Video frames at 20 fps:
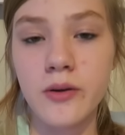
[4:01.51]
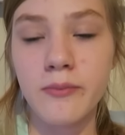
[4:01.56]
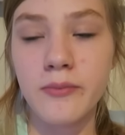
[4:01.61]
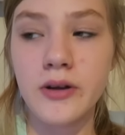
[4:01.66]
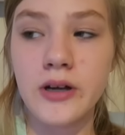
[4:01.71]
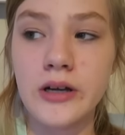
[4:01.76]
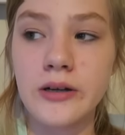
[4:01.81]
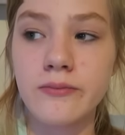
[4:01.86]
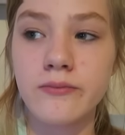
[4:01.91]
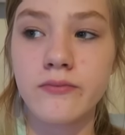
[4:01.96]
one,
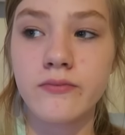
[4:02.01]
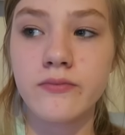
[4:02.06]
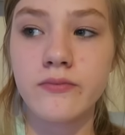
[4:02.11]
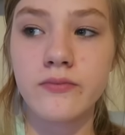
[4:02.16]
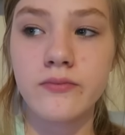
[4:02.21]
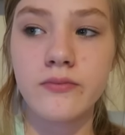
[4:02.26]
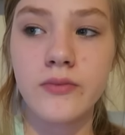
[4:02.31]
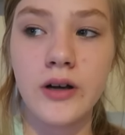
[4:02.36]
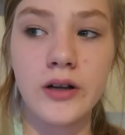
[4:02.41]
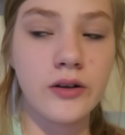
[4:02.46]
but
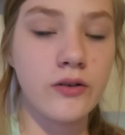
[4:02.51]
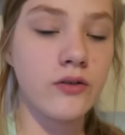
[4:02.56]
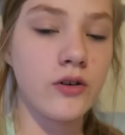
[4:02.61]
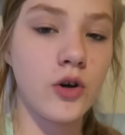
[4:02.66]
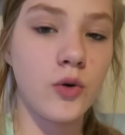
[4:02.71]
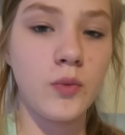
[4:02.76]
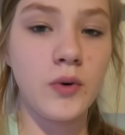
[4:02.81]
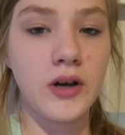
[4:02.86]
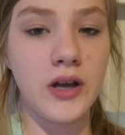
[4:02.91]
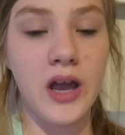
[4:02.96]
I don't
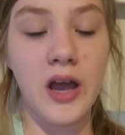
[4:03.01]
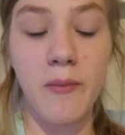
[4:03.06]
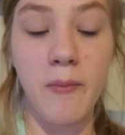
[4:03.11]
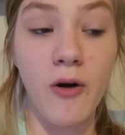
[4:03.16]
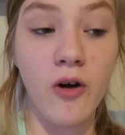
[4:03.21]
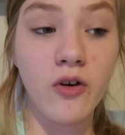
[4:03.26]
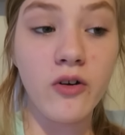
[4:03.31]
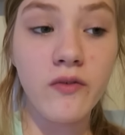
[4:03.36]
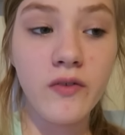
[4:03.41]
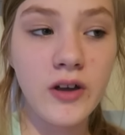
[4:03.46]
know what came
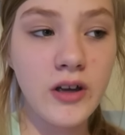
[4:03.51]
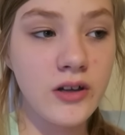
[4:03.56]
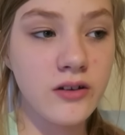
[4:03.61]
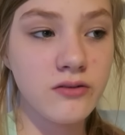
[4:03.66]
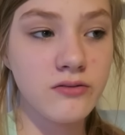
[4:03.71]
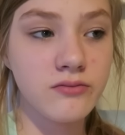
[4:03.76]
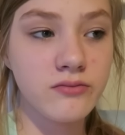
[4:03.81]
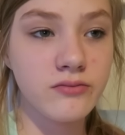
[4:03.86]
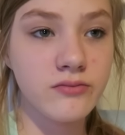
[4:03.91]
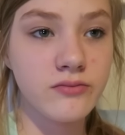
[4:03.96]
out of it.
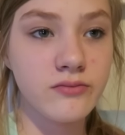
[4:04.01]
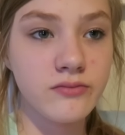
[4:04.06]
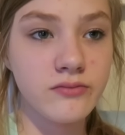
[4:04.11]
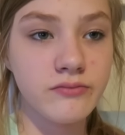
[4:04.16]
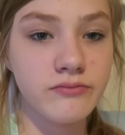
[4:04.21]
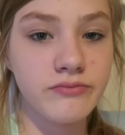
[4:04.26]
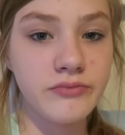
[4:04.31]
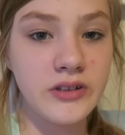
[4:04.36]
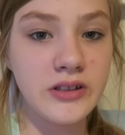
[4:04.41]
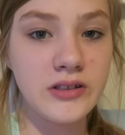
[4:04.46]

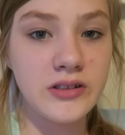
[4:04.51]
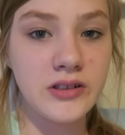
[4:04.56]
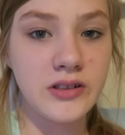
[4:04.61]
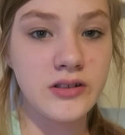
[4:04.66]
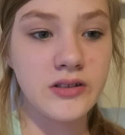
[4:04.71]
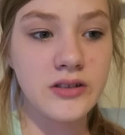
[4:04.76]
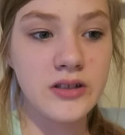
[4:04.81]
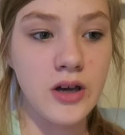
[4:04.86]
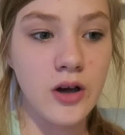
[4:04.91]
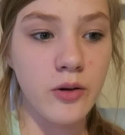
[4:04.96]
It
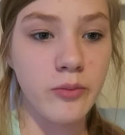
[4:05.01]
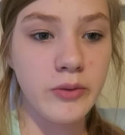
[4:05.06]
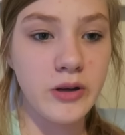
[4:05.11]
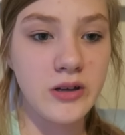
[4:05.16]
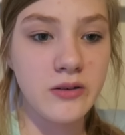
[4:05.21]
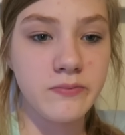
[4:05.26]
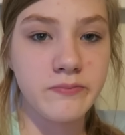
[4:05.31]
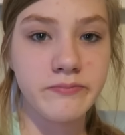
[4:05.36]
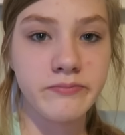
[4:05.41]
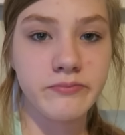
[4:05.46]
didn't tell me.
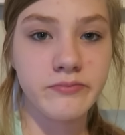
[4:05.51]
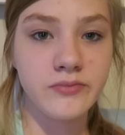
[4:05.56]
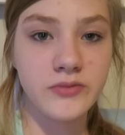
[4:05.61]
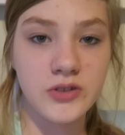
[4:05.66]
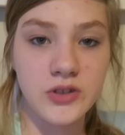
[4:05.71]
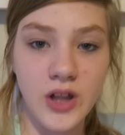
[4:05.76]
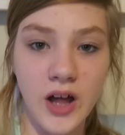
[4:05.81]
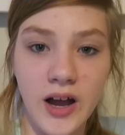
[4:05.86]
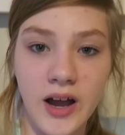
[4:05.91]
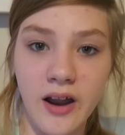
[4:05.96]

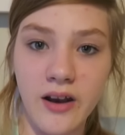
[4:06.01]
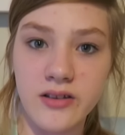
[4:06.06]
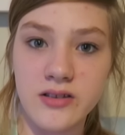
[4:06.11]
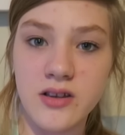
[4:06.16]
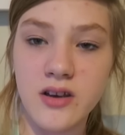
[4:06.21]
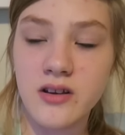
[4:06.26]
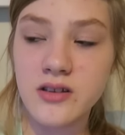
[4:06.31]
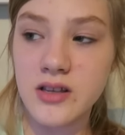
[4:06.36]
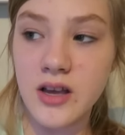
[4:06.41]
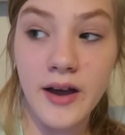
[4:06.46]
So that kind of
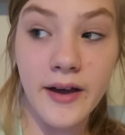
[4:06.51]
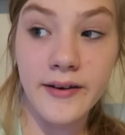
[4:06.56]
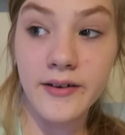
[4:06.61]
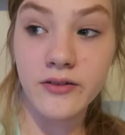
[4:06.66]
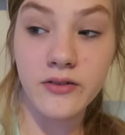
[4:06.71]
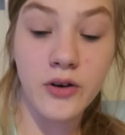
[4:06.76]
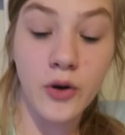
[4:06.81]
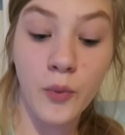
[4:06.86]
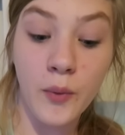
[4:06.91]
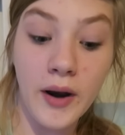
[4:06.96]
sucks. I
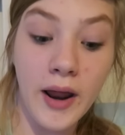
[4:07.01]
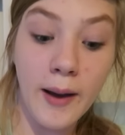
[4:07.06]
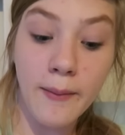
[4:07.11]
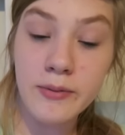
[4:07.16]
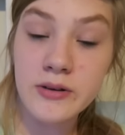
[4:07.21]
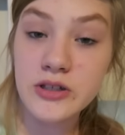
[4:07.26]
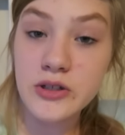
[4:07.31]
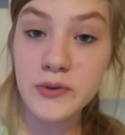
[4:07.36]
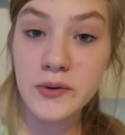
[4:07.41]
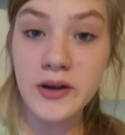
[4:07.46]
don't know what
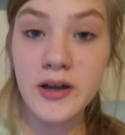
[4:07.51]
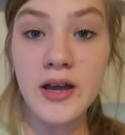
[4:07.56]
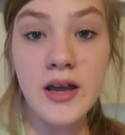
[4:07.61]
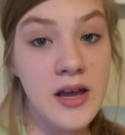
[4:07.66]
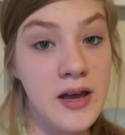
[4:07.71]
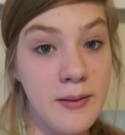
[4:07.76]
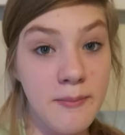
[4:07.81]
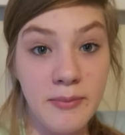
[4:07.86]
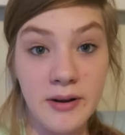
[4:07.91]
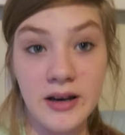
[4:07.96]
happened to it,
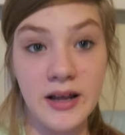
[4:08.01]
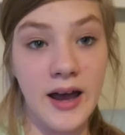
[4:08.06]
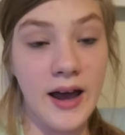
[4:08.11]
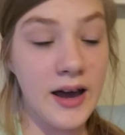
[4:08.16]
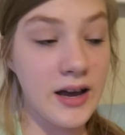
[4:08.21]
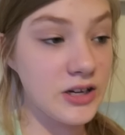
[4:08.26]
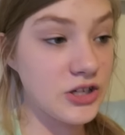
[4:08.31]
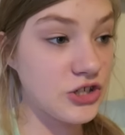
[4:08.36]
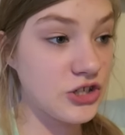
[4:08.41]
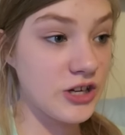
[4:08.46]
but it
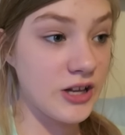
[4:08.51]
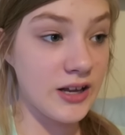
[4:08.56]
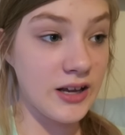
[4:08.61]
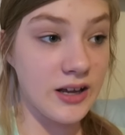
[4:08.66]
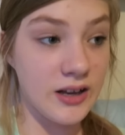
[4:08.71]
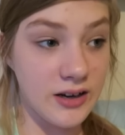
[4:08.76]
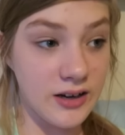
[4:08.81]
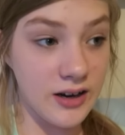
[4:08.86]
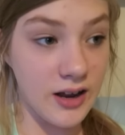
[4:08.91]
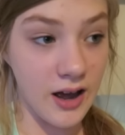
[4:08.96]
hatched,
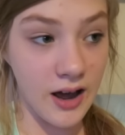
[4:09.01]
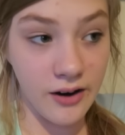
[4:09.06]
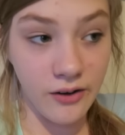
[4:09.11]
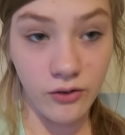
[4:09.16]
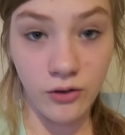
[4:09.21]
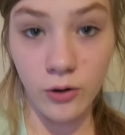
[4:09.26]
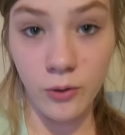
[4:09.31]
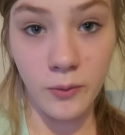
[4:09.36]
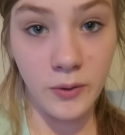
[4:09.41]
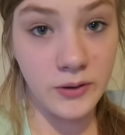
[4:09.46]
and I
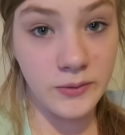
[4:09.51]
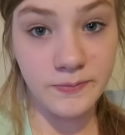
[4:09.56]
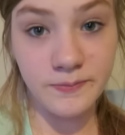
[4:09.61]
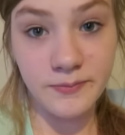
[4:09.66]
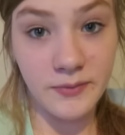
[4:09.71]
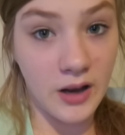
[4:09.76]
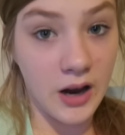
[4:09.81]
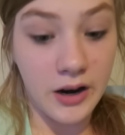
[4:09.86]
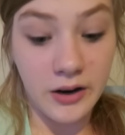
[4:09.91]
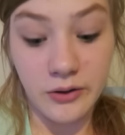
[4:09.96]
don't know what.
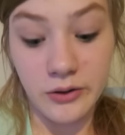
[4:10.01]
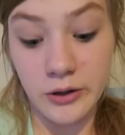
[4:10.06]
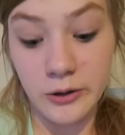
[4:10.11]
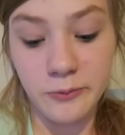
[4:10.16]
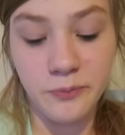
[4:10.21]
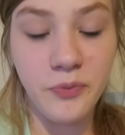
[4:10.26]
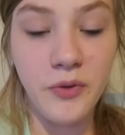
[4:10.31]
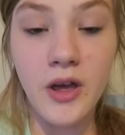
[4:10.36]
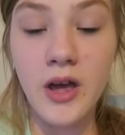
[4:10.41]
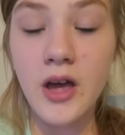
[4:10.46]
I don't know.